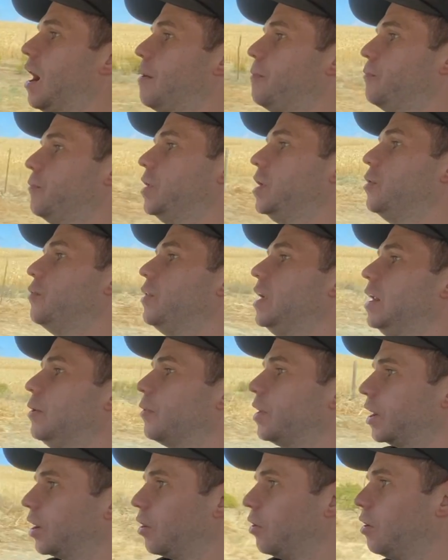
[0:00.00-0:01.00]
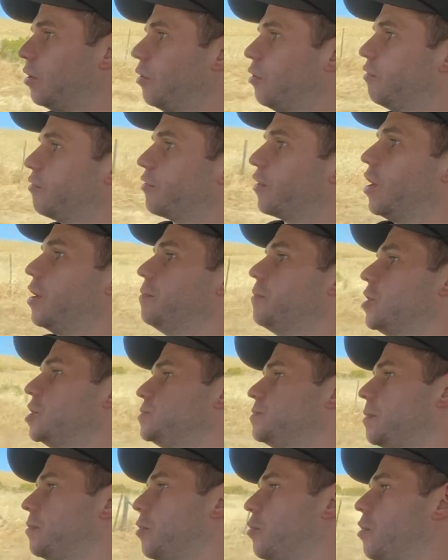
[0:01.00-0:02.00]
When you really want to go off-road,
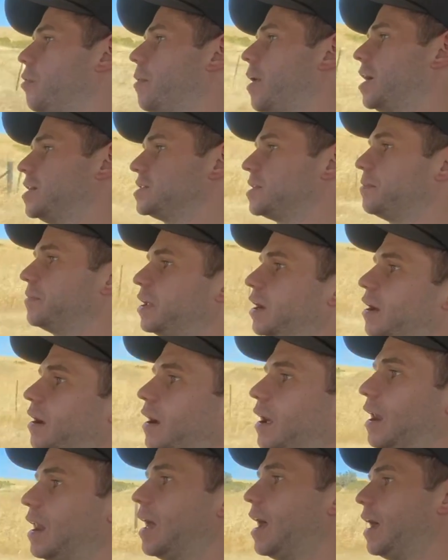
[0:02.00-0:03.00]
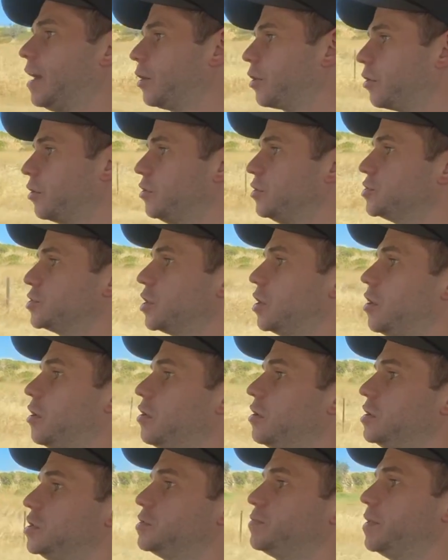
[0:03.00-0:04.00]
most people will buy something like a Land
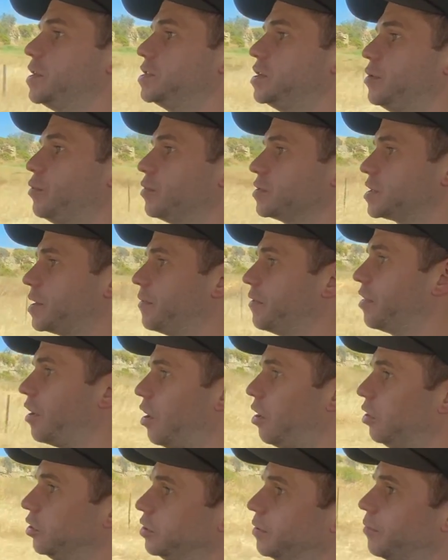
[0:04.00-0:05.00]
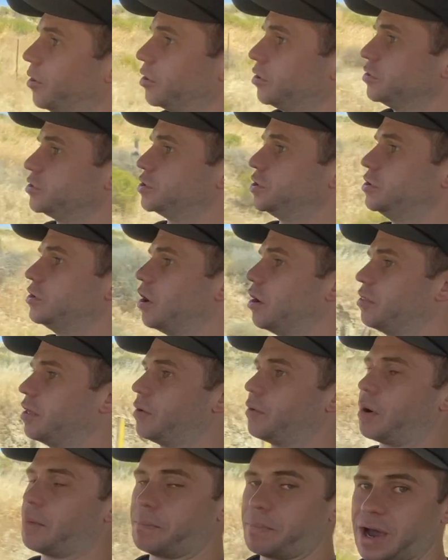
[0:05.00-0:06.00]
Cruiser, especially with some of the older models. You know
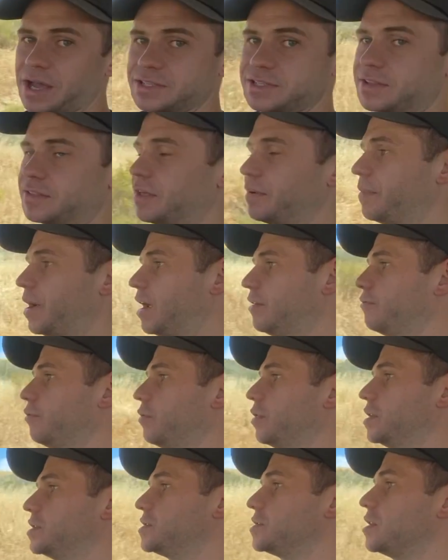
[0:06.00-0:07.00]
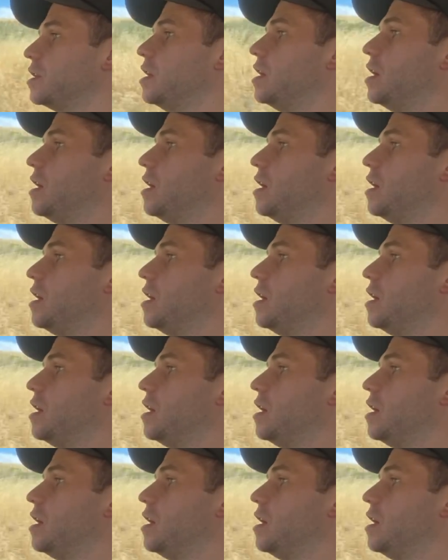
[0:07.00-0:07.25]
they're robust and they're made for this.